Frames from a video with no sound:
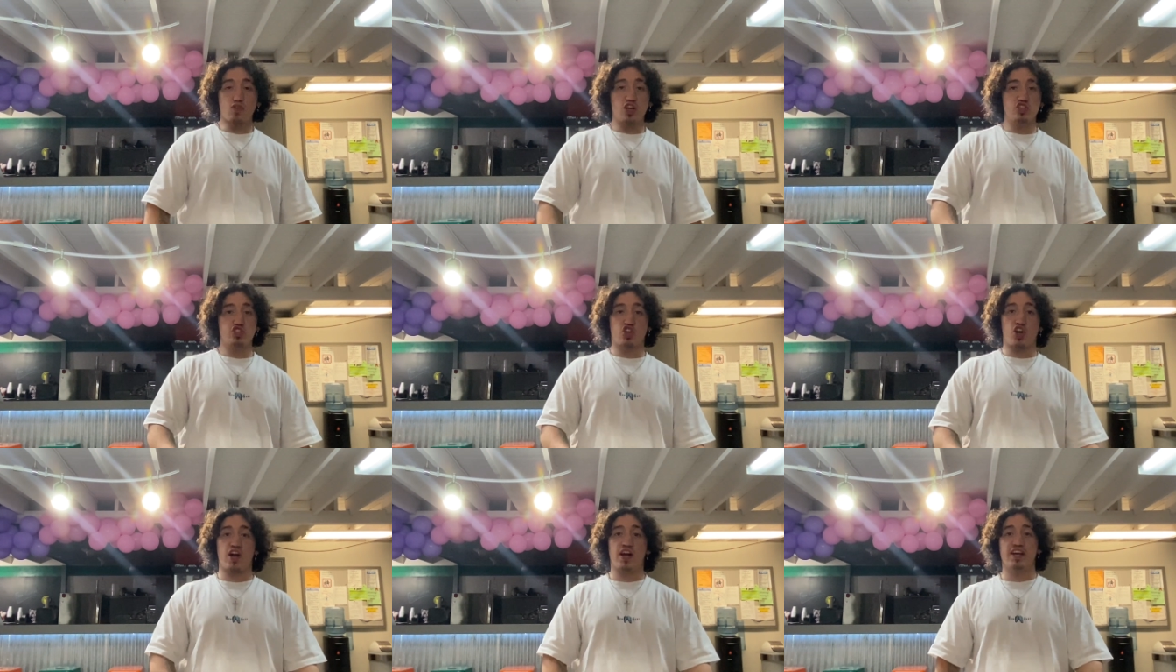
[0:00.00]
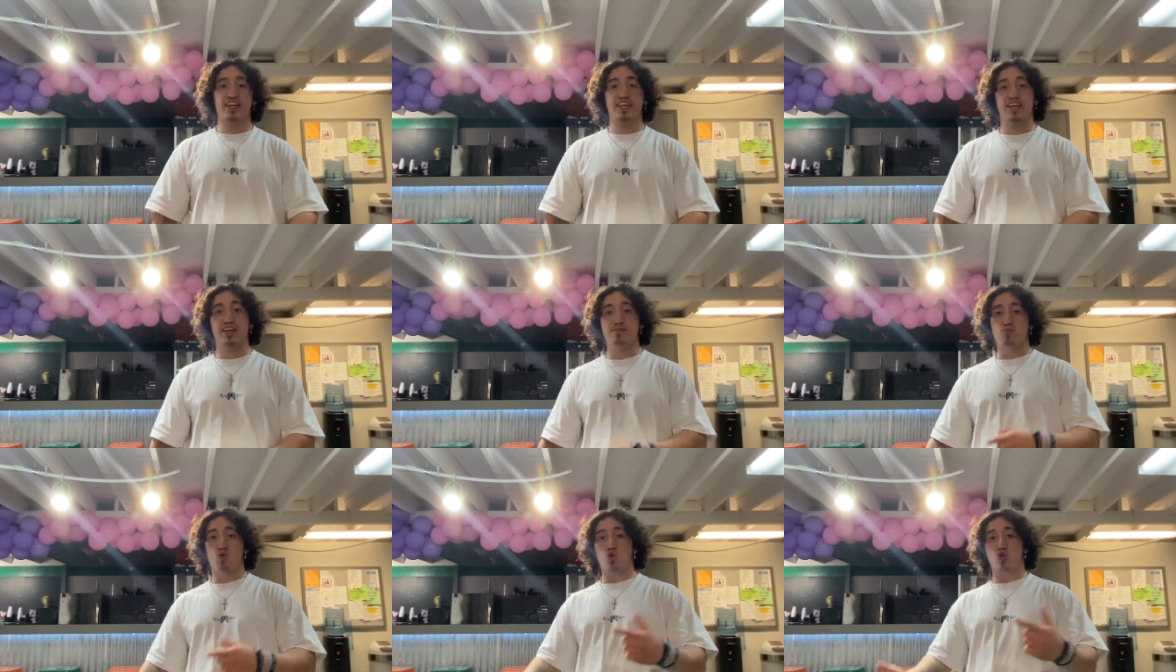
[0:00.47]
trying to
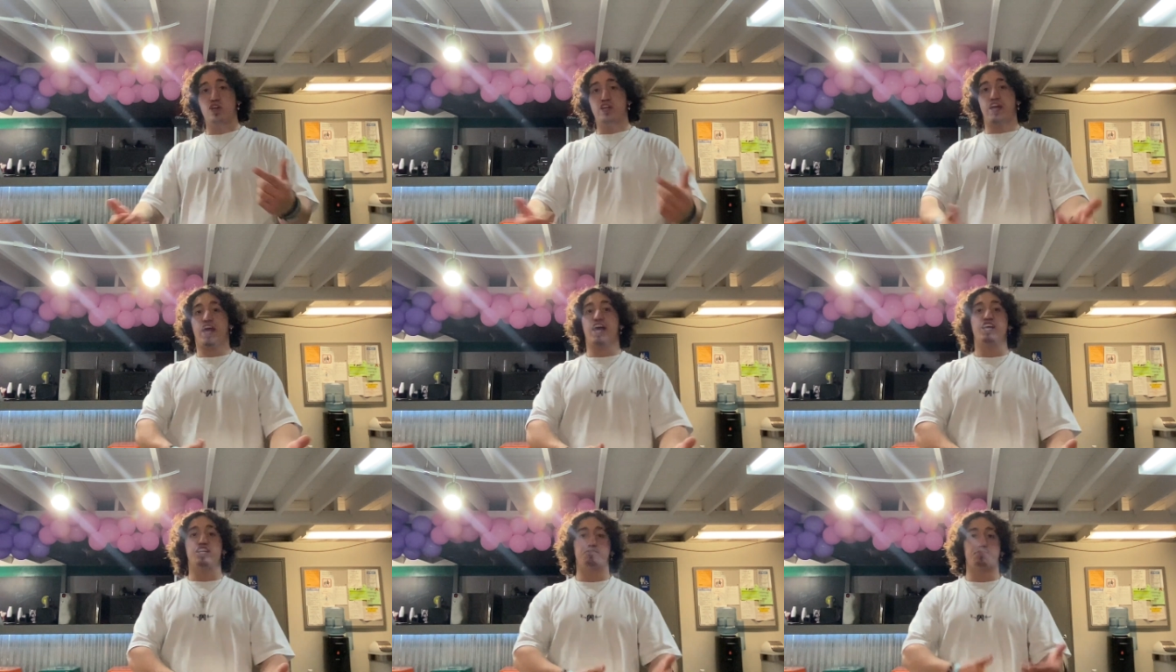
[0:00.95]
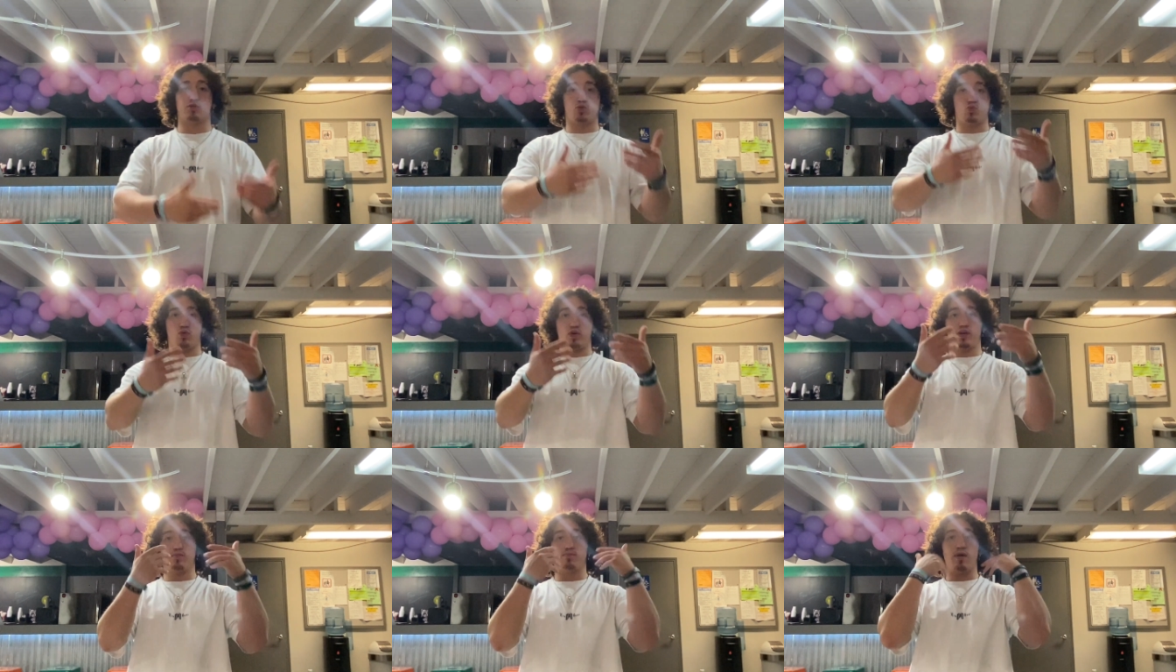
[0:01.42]
get more engagement
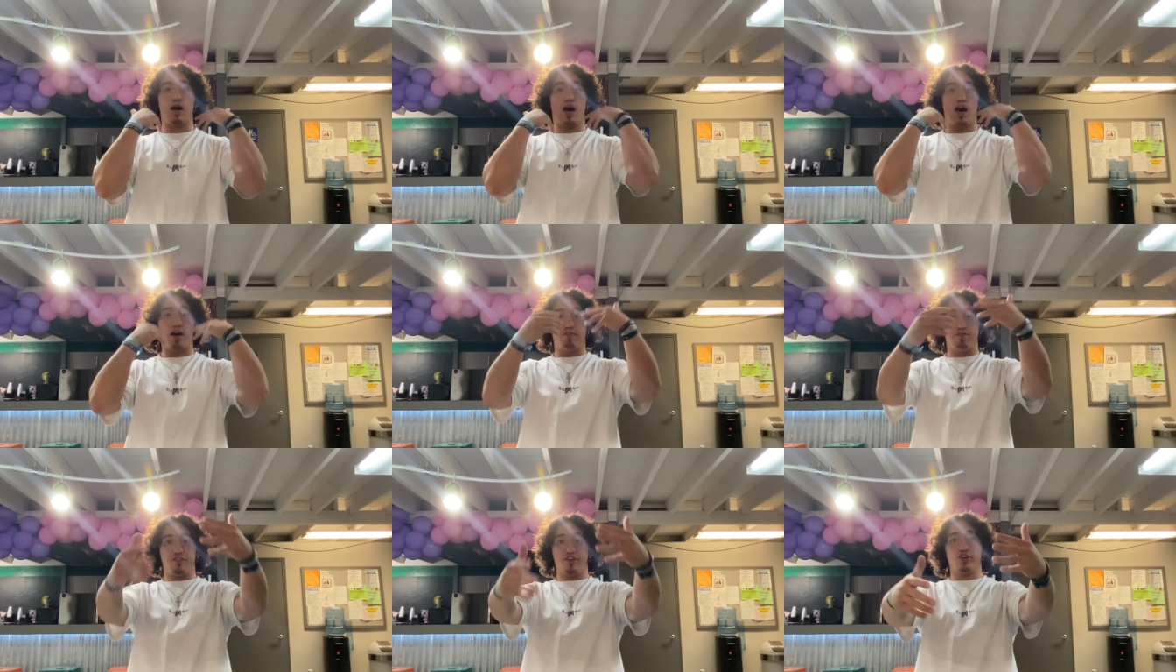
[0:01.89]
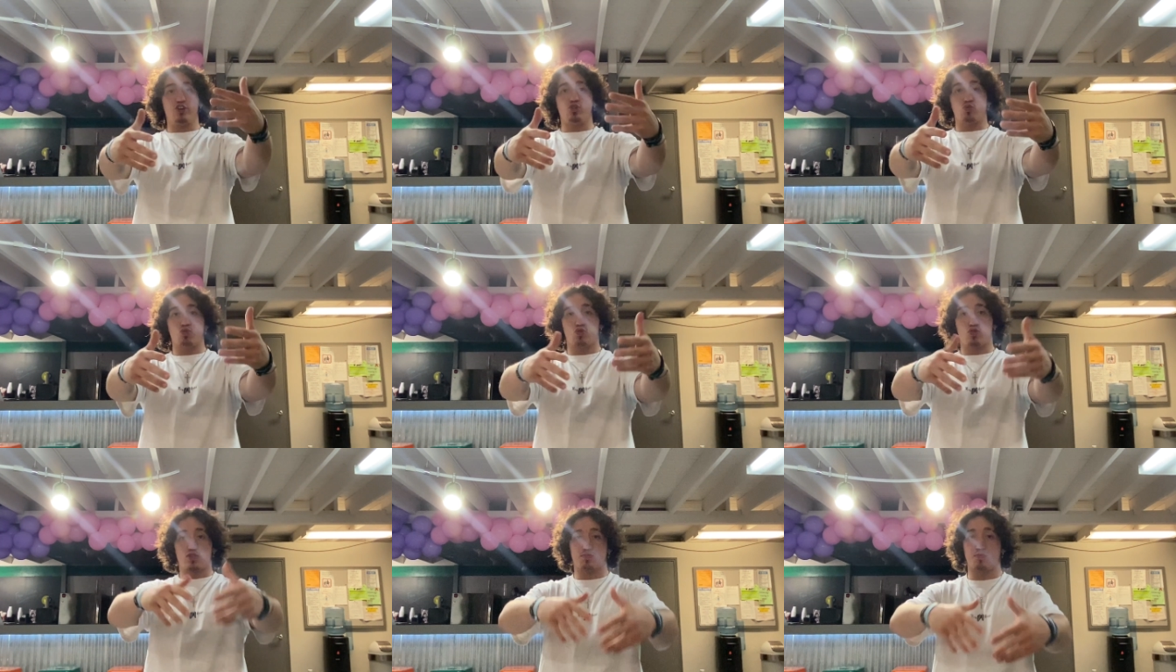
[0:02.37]
with my
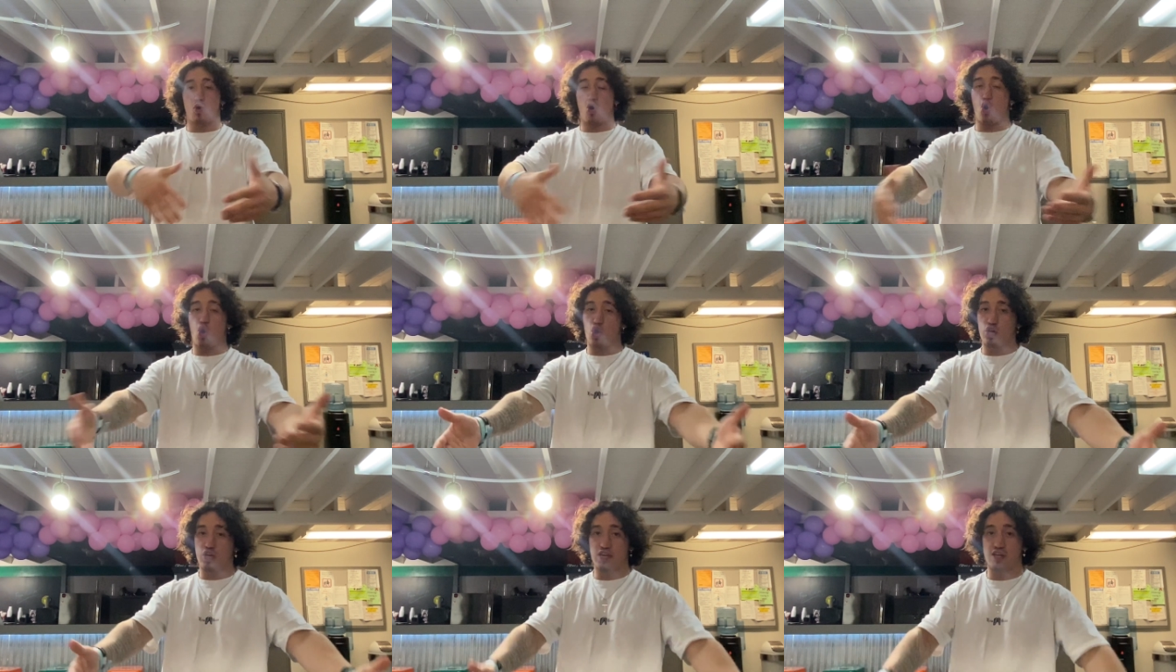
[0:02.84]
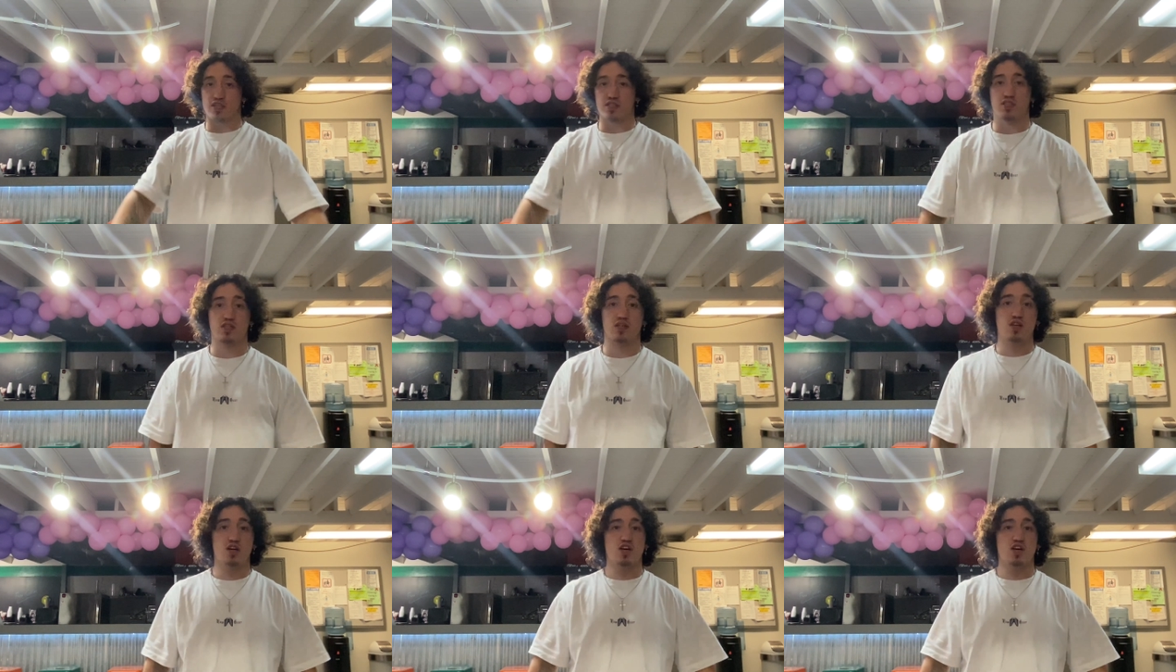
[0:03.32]
viewers, my audience,